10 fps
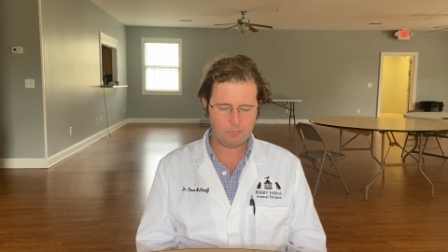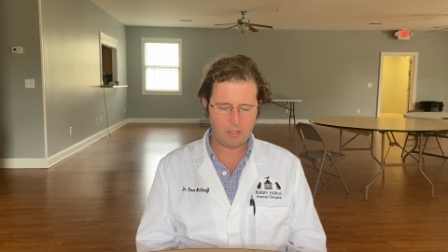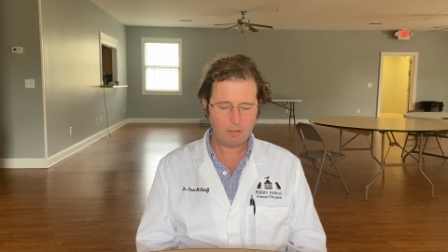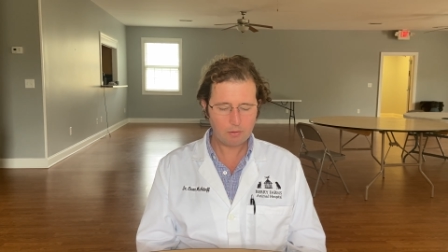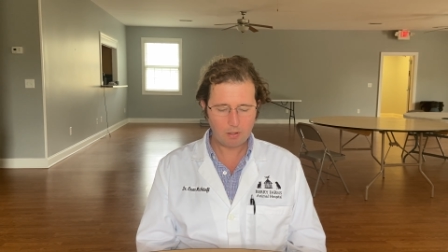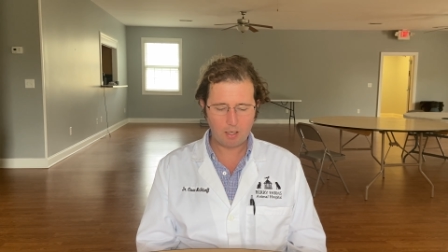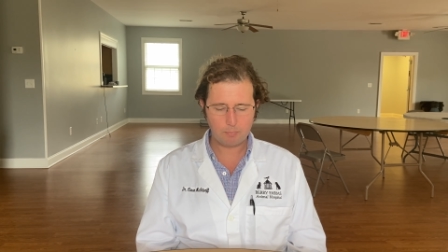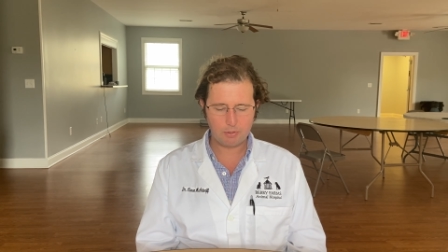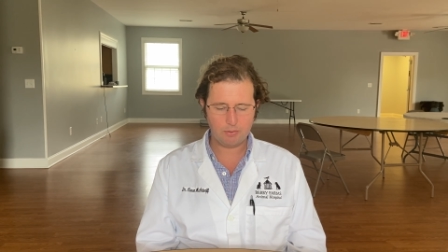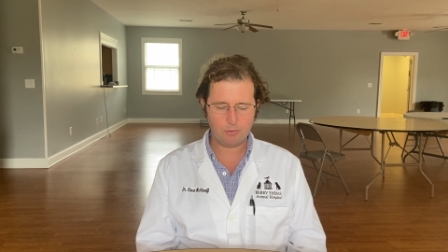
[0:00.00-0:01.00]
Other
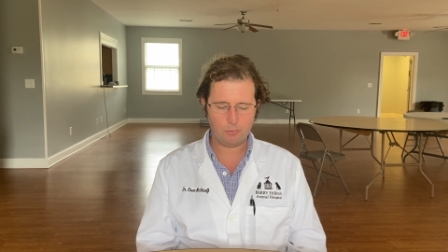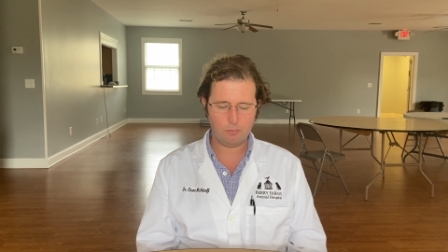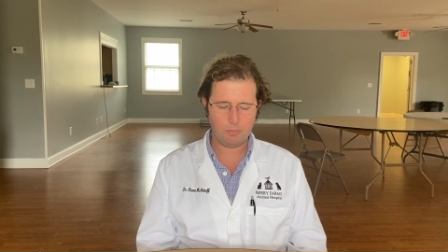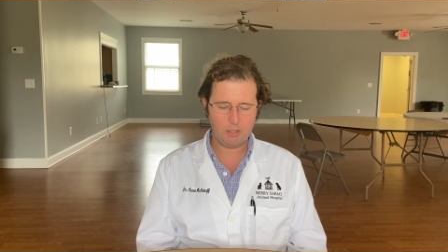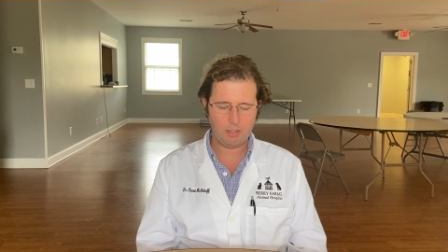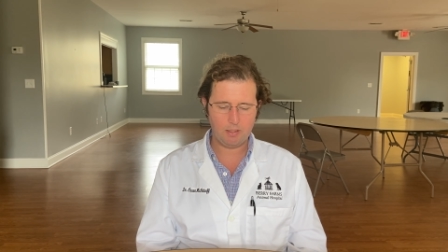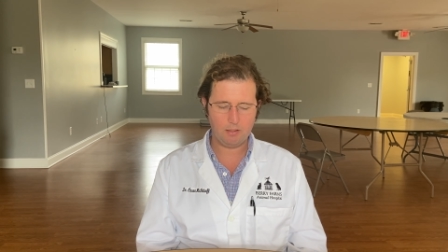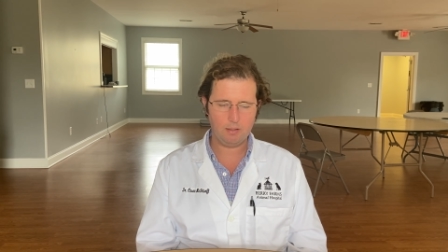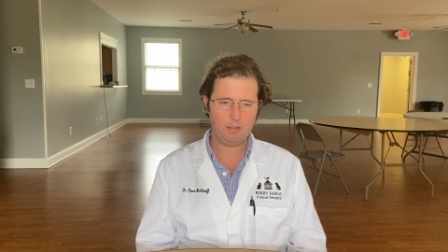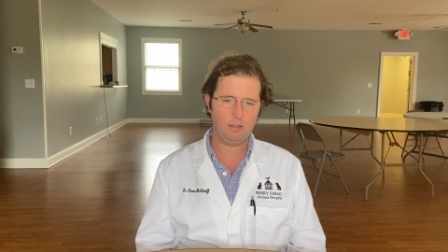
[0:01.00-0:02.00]
options would be,
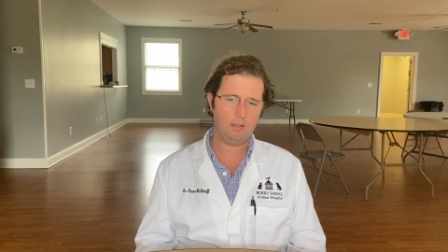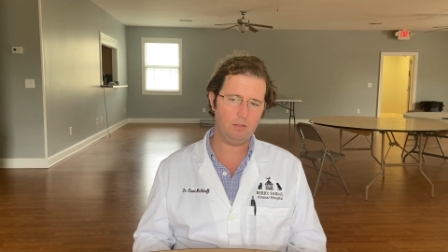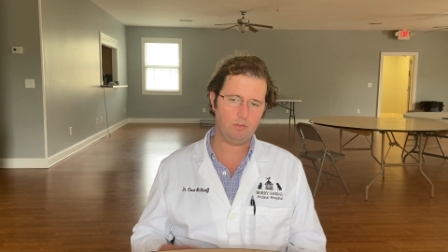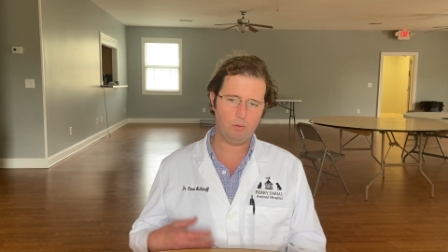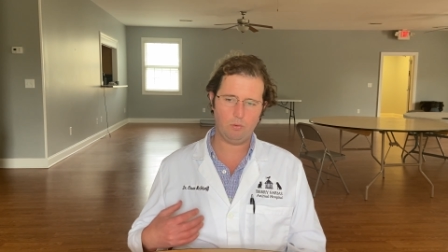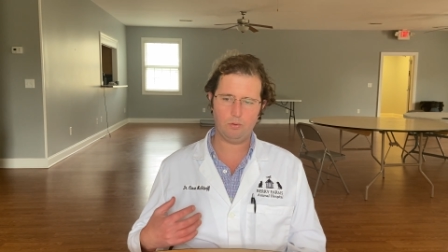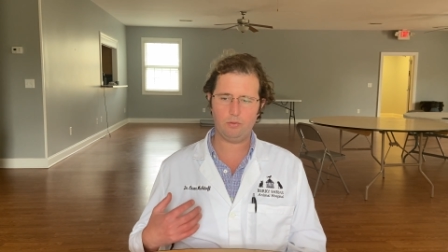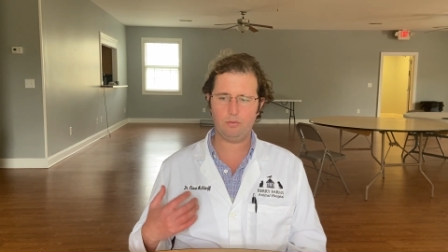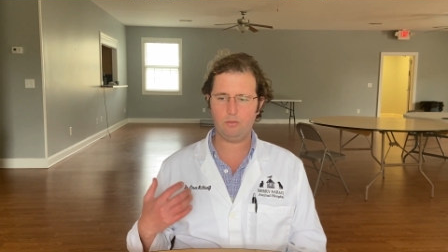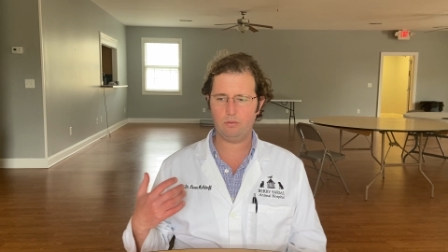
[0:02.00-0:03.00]
of
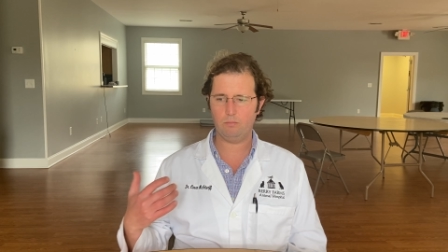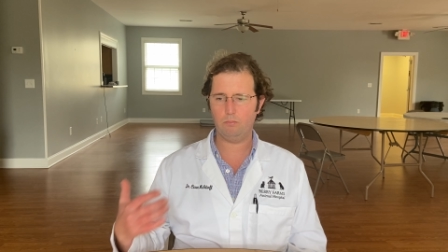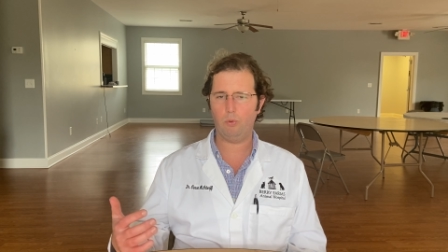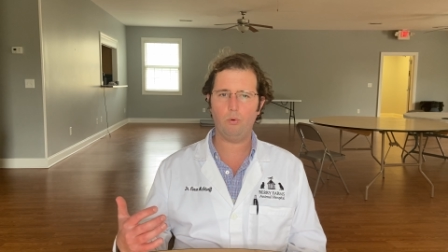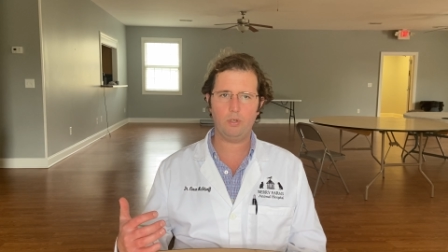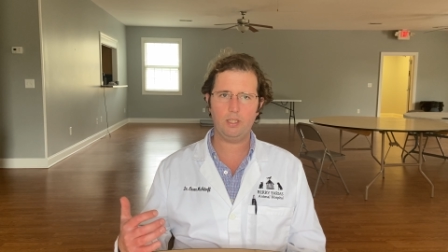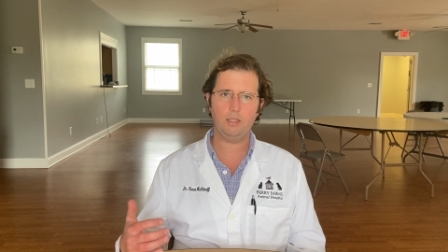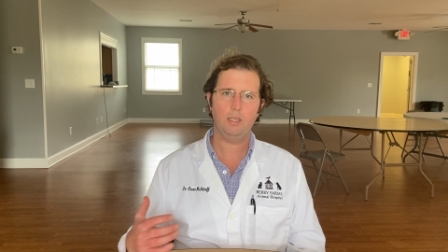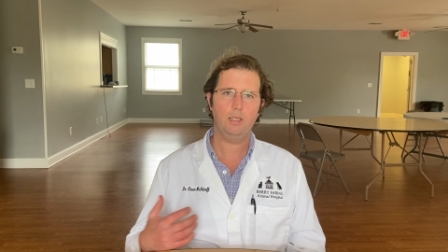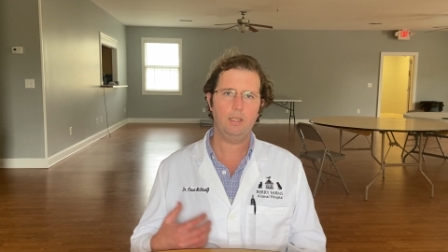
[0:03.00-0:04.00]
course, boarding
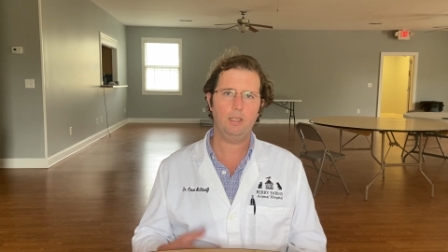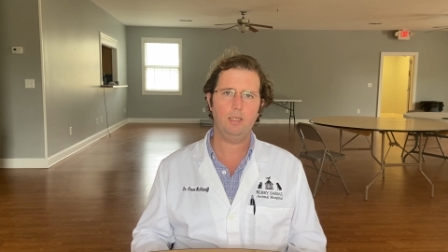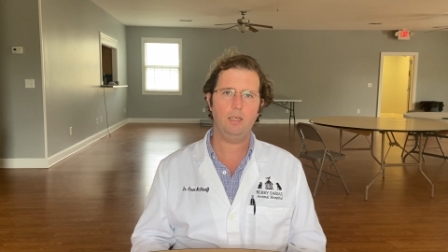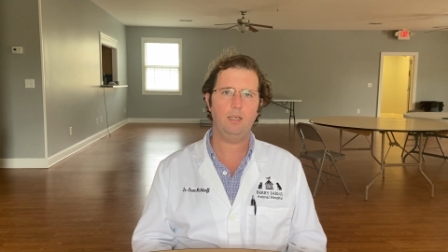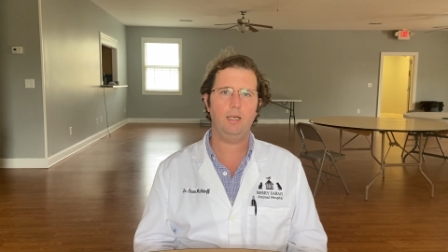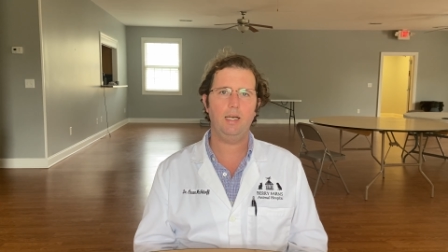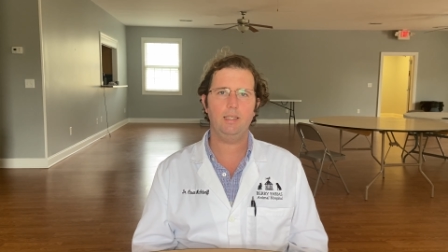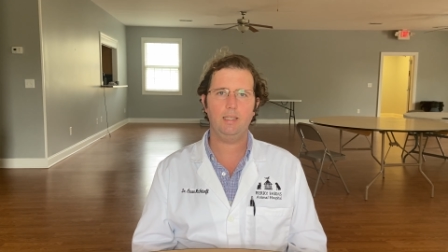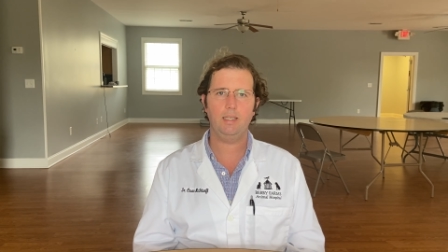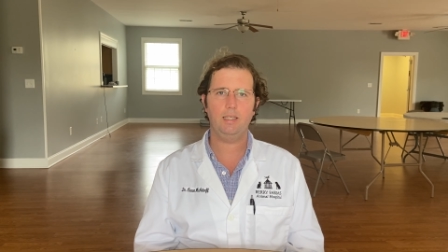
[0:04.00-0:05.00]
at
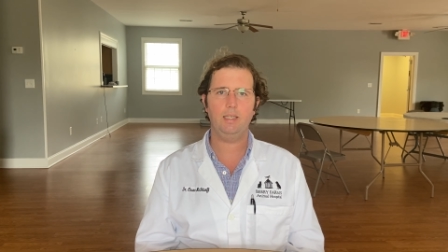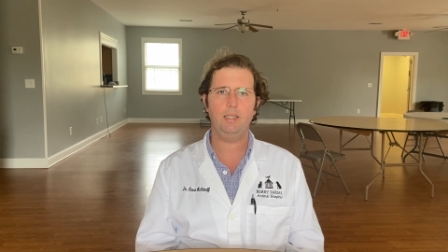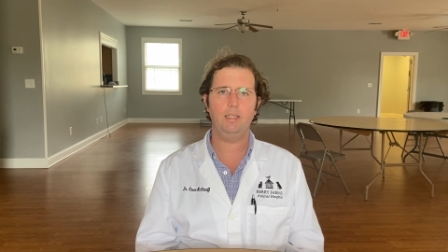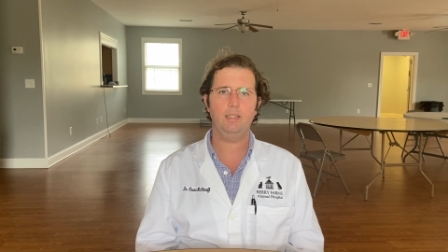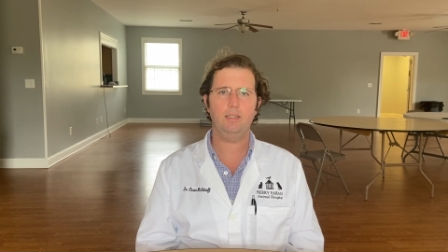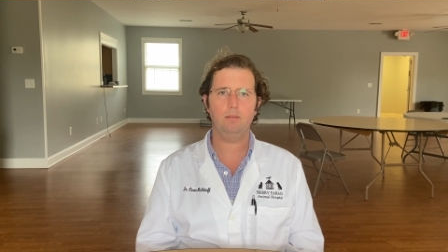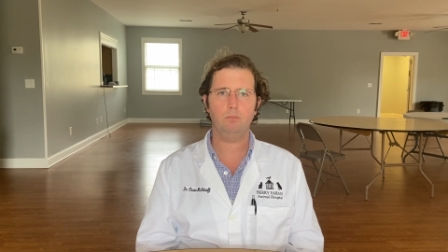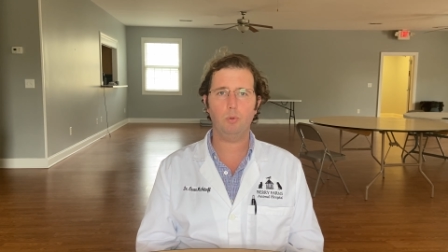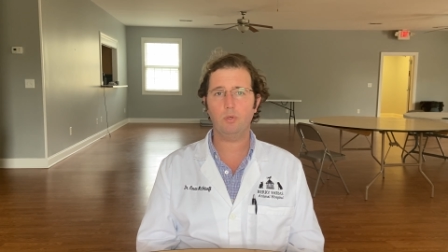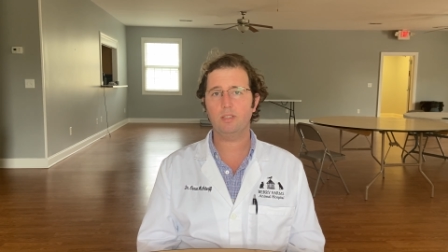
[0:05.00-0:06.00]
a
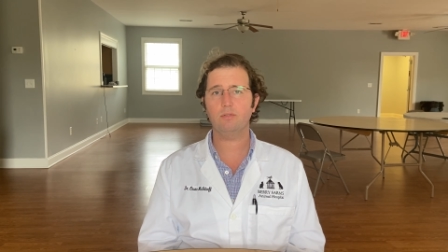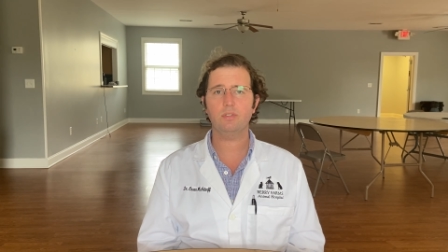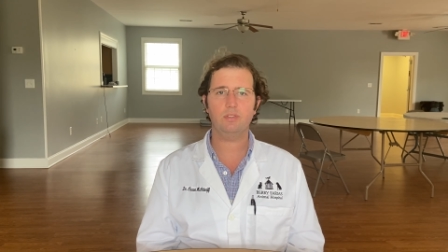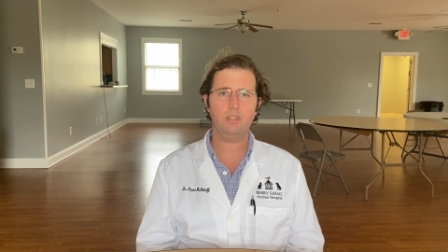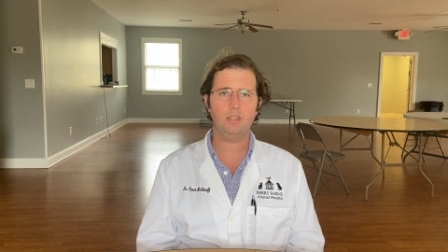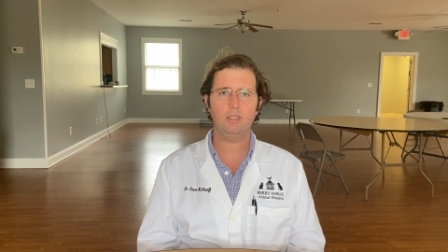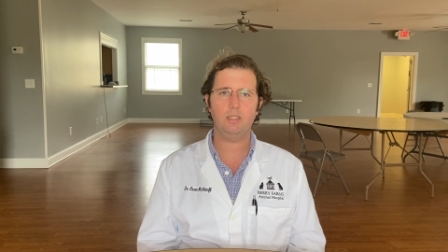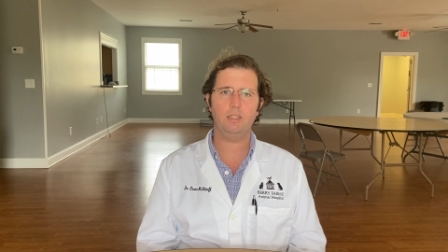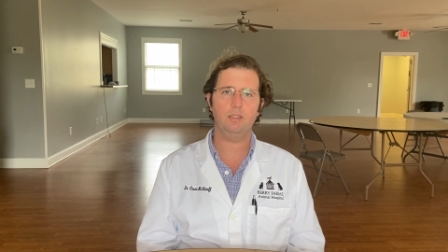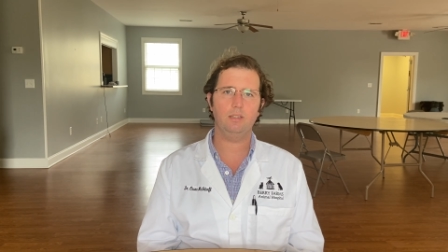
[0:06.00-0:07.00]
boarding facility